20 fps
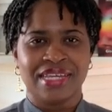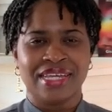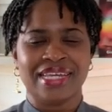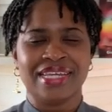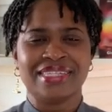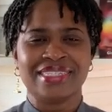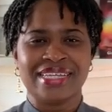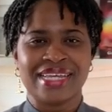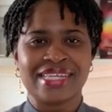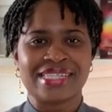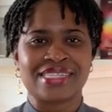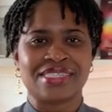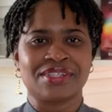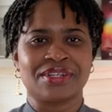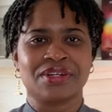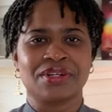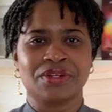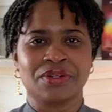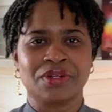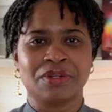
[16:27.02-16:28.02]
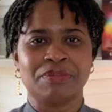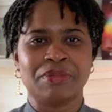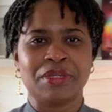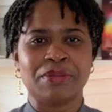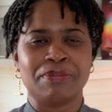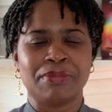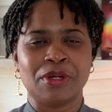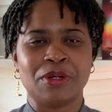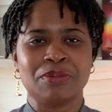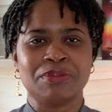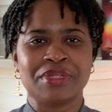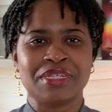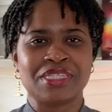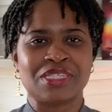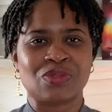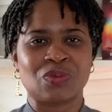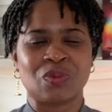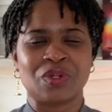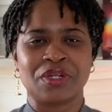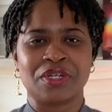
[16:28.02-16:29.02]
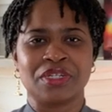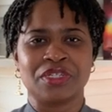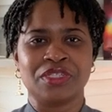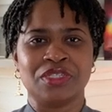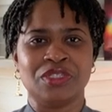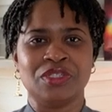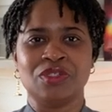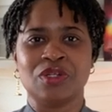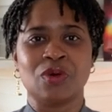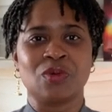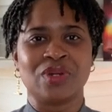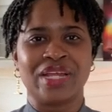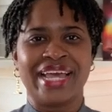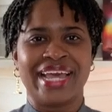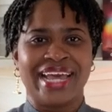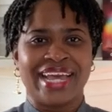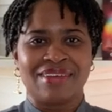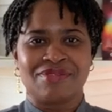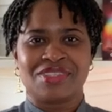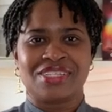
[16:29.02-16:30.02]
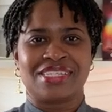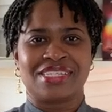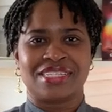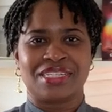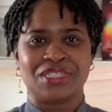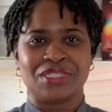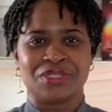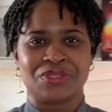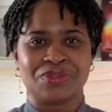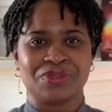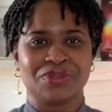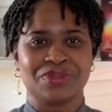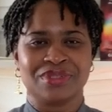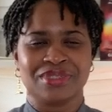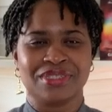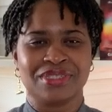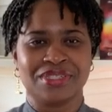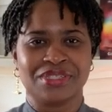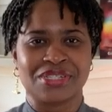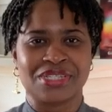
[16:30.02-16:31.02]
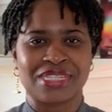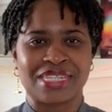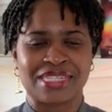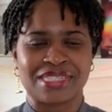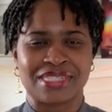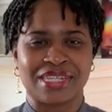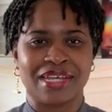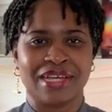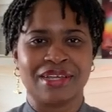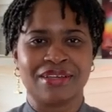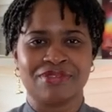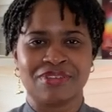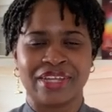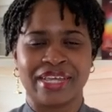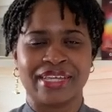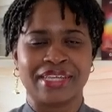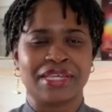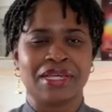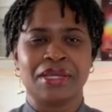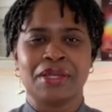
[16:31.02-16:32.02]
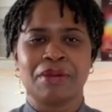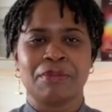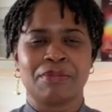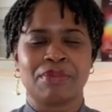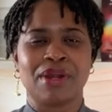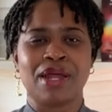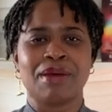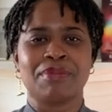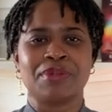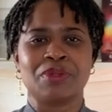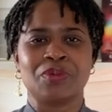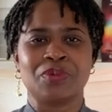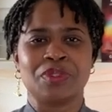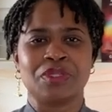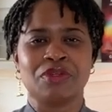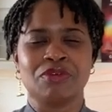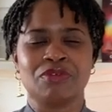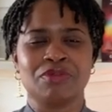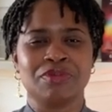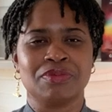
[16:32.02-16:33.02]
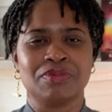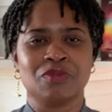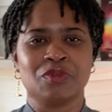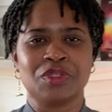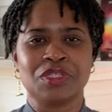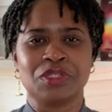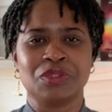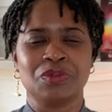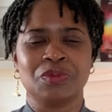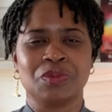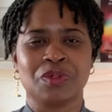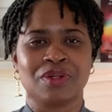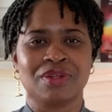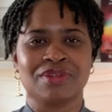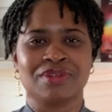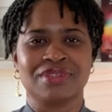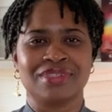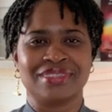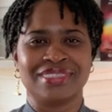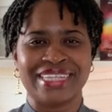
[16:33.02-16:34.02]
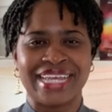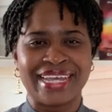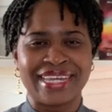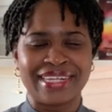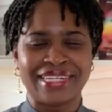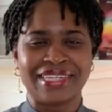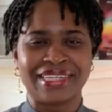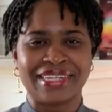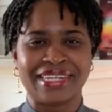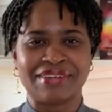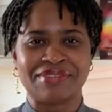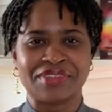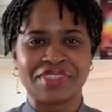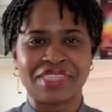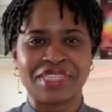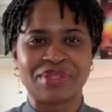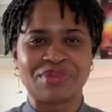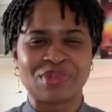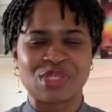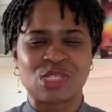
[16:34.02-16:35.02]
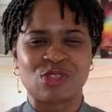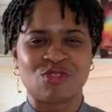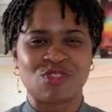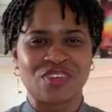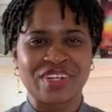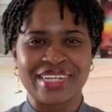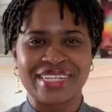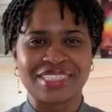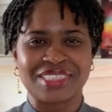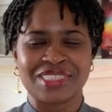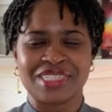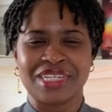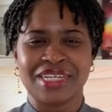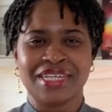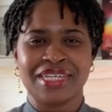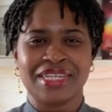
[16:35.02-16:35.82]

And yes, there are going to be moments where you don't have to schedule your sex life. Like probably when you were dating and everything was fresh,